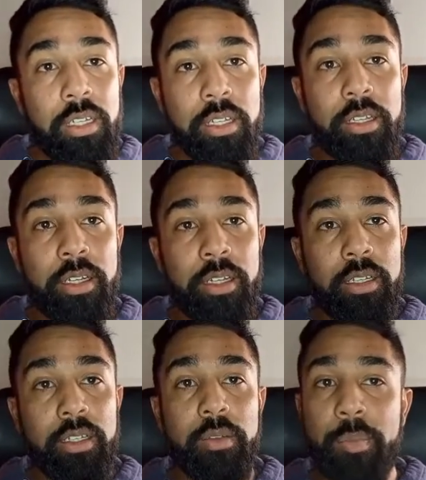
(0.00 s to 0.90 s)

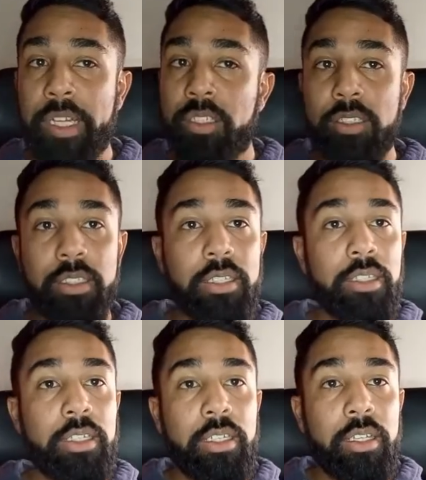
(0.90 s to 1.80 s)
the Manchester
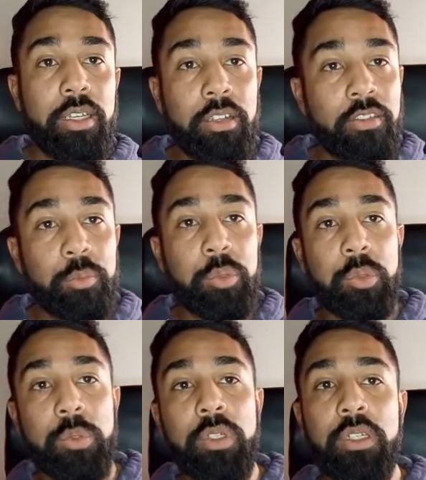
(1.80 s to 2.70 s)
City, the
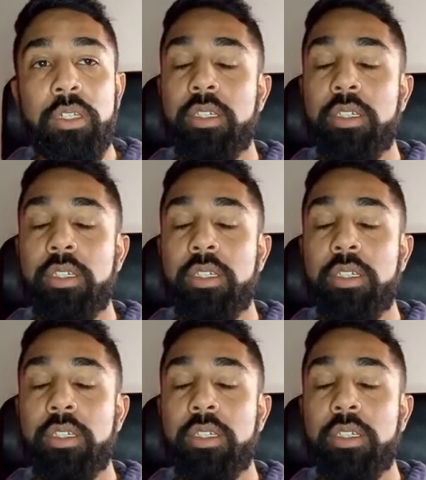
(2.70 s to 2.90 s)
Liverpool.